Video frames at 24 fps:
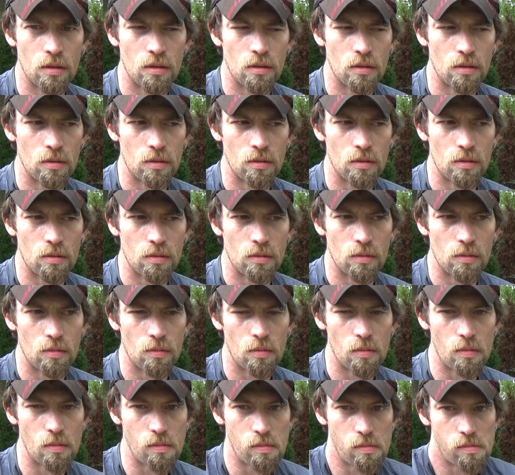
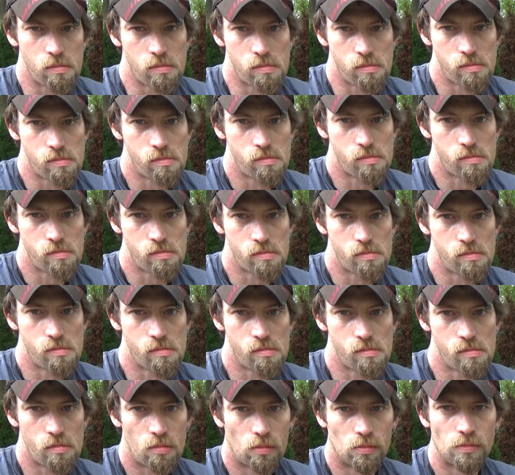
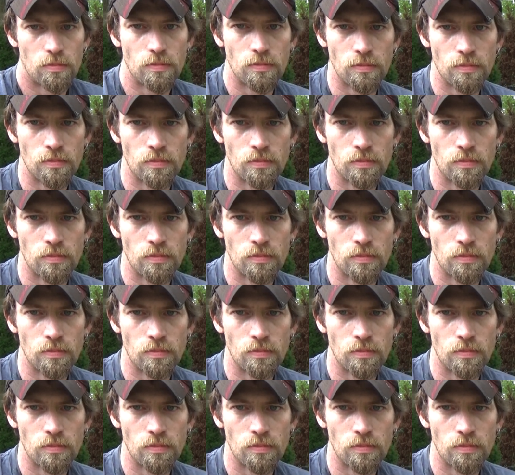(no one is talking)